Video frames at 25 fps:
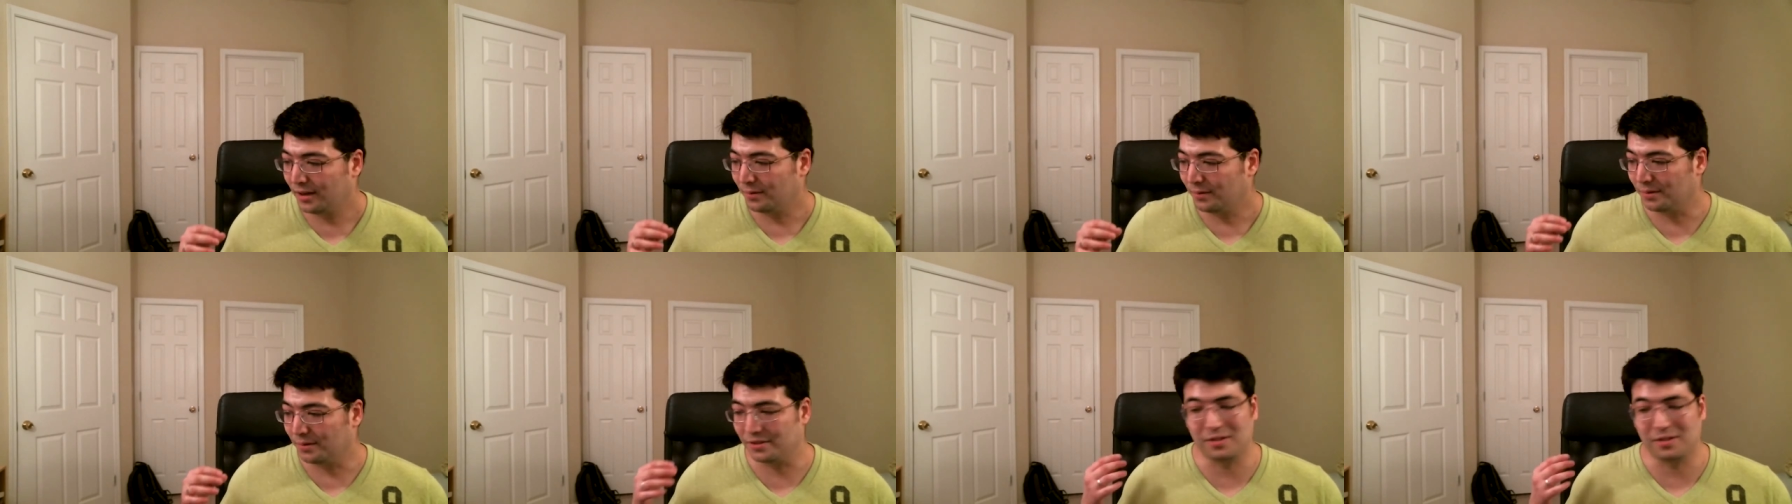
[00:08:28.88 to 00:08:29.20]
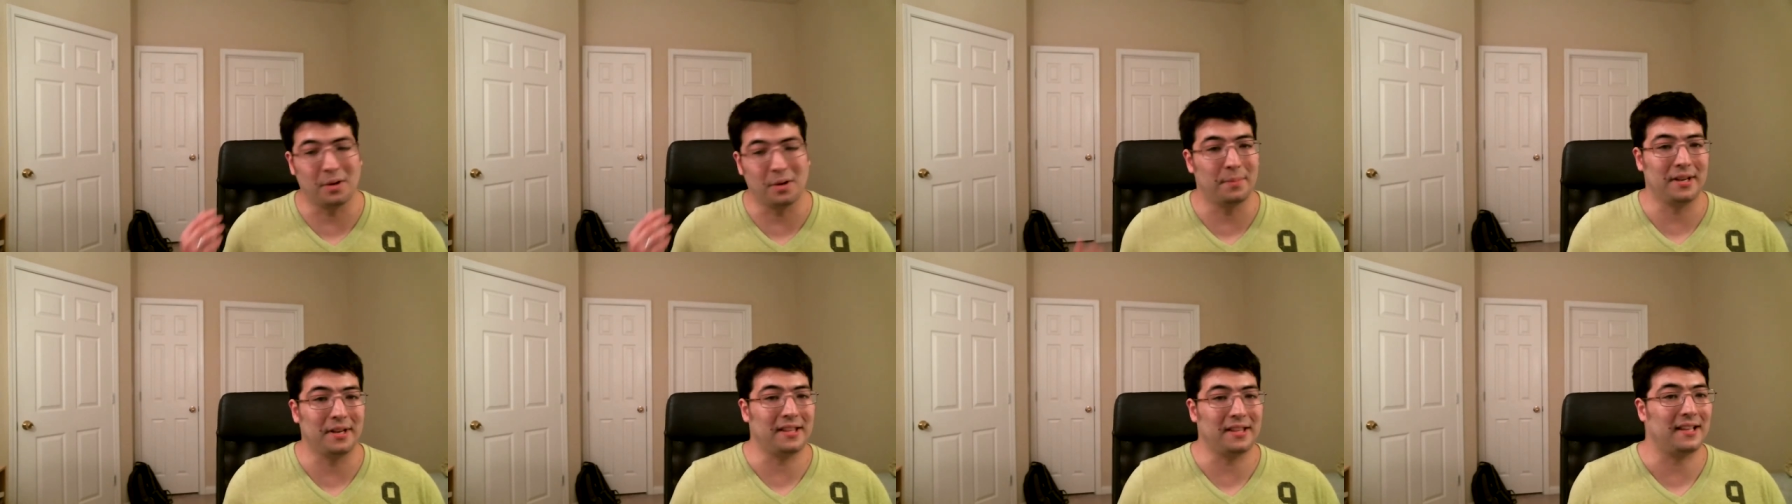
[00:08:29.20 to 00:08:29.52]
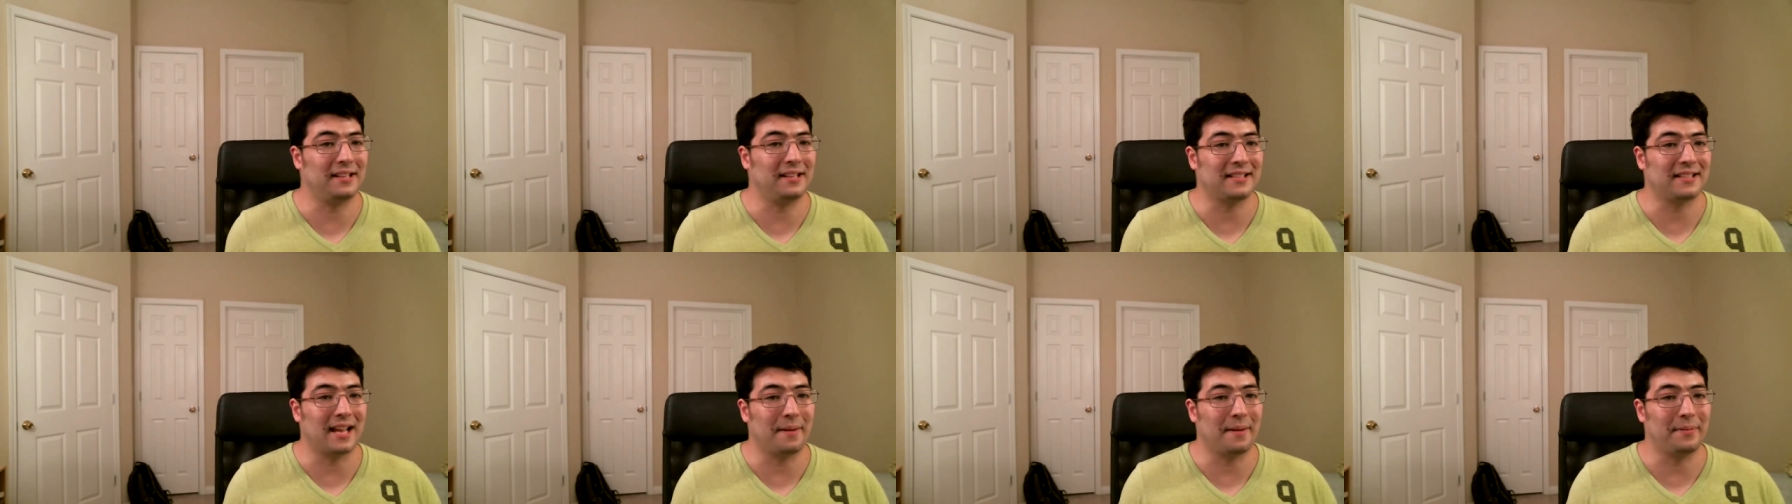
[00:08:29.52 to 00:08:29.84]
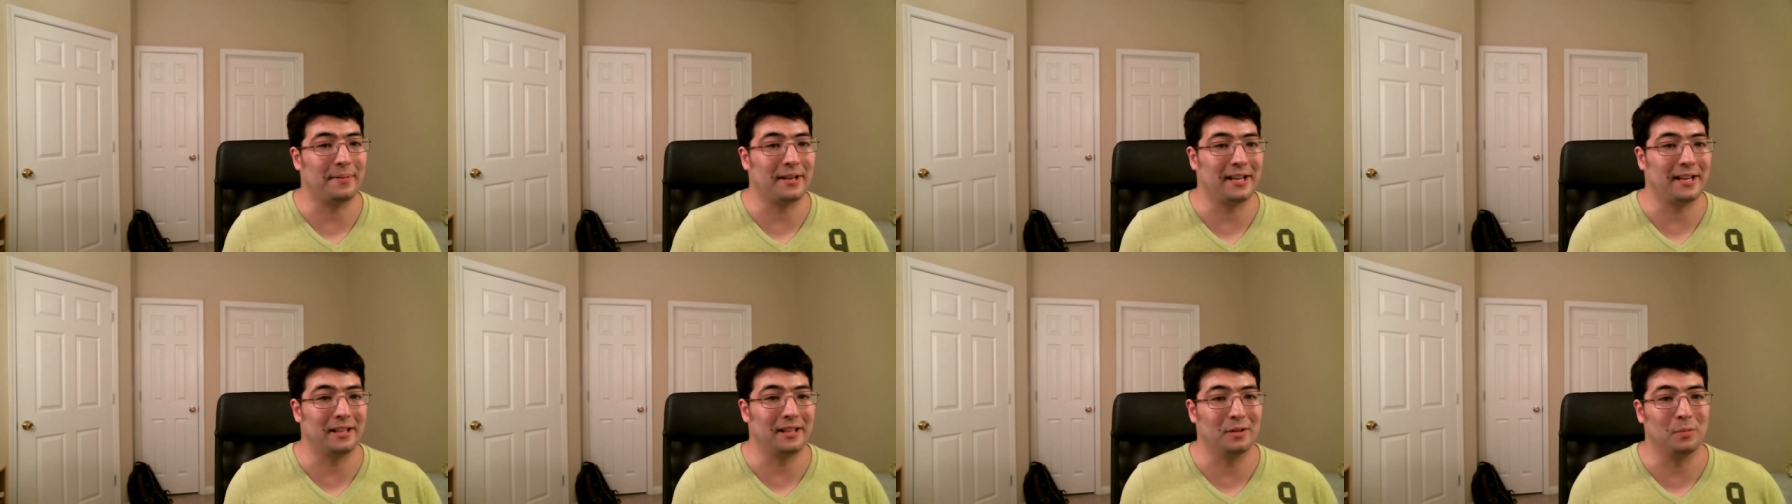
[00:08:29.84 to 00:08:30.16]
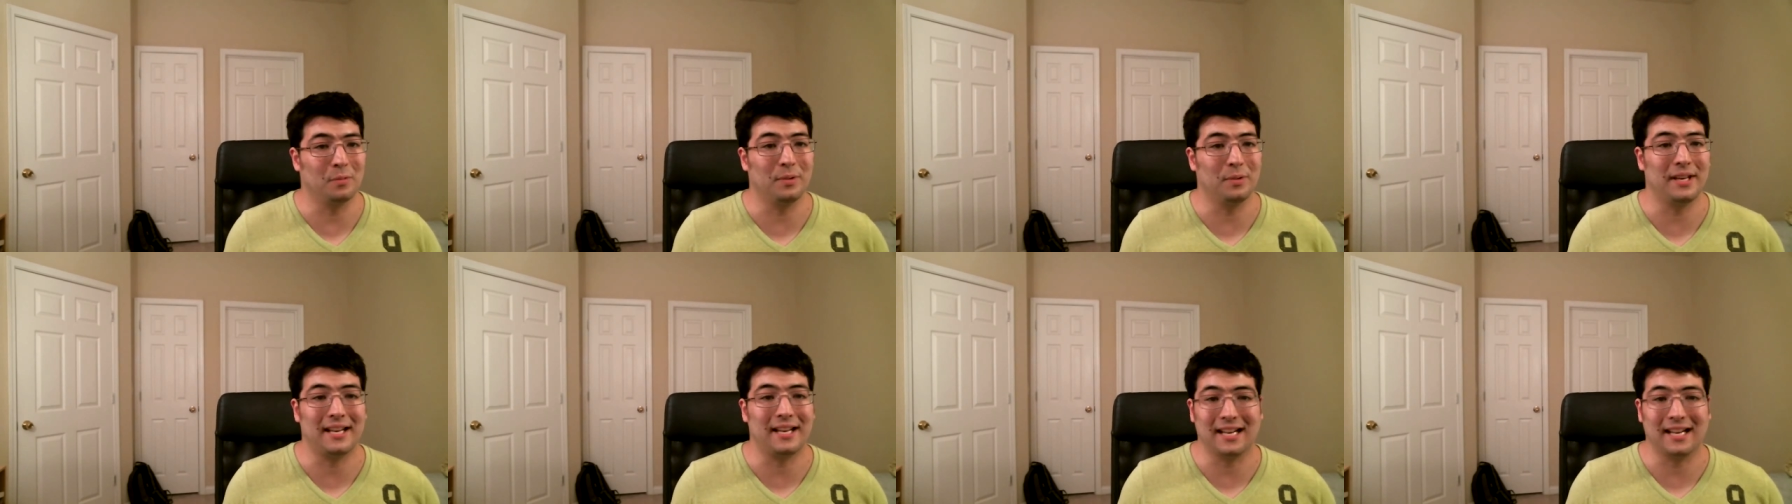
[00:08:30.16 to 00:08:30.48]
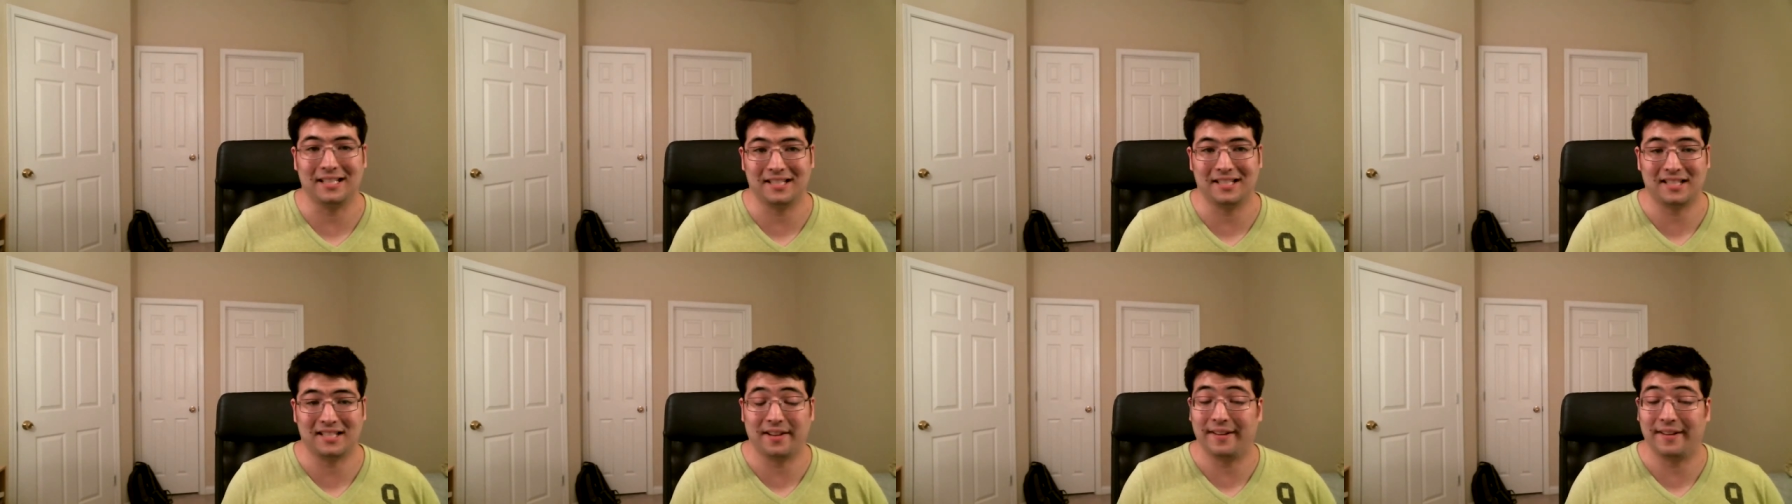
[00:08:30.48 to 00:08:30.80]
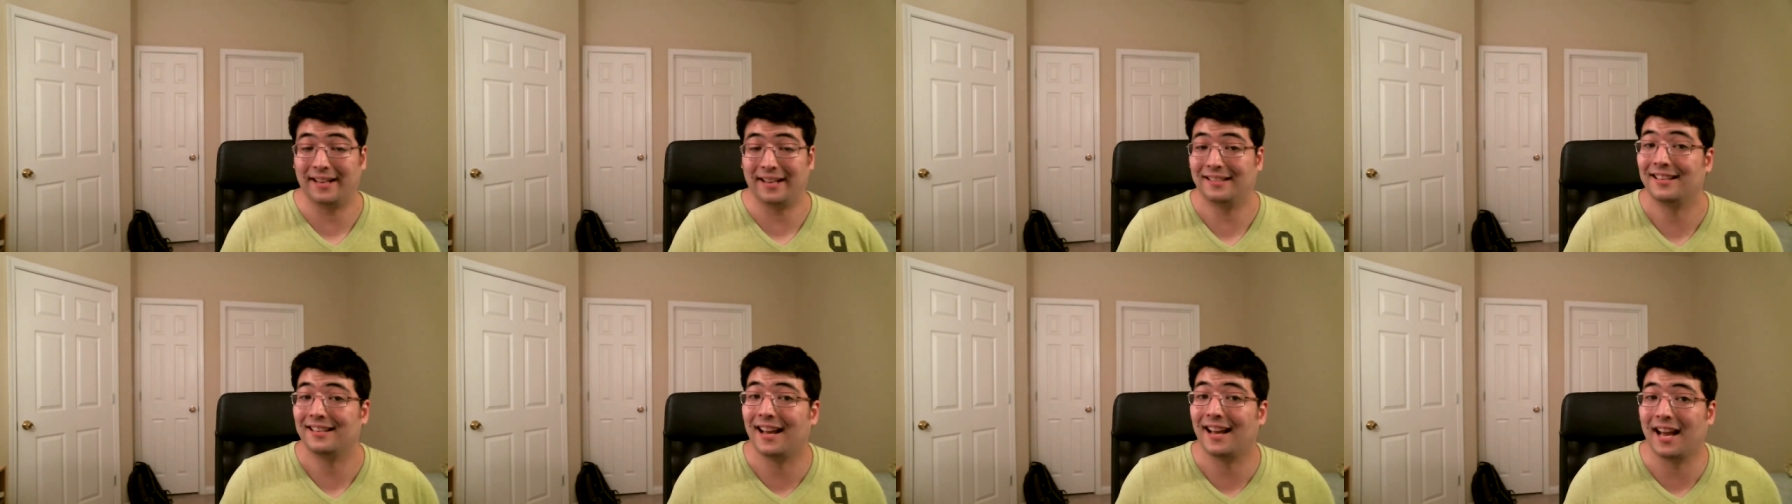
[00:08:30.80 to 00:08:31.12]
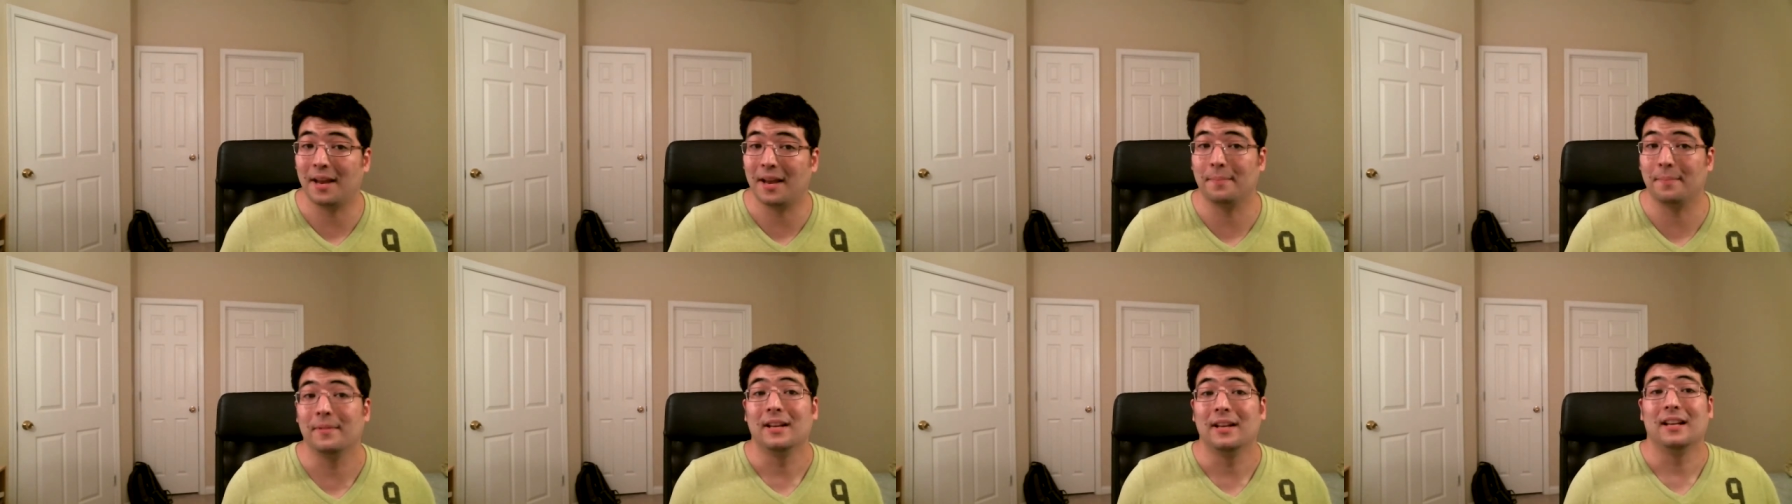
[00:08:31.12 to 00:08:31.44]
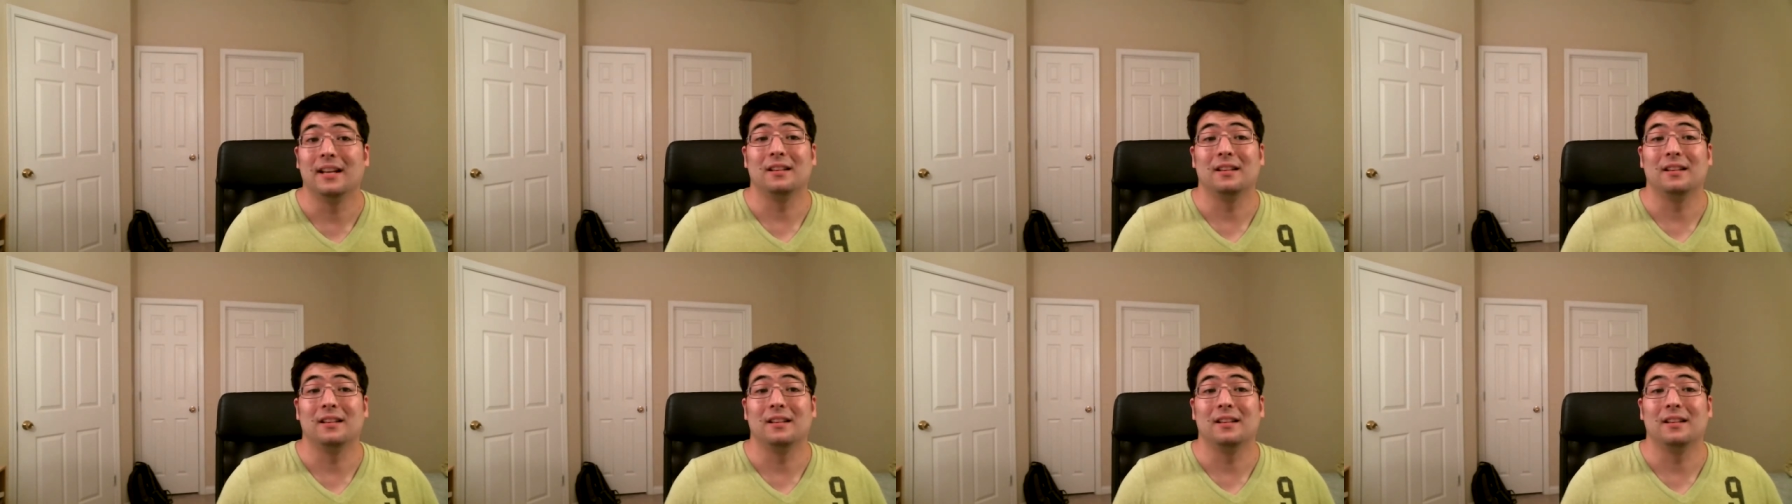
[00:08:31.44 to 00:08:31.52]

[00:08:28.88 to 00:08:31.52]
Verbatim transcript: with so many things happening in the week, I just haven't had time.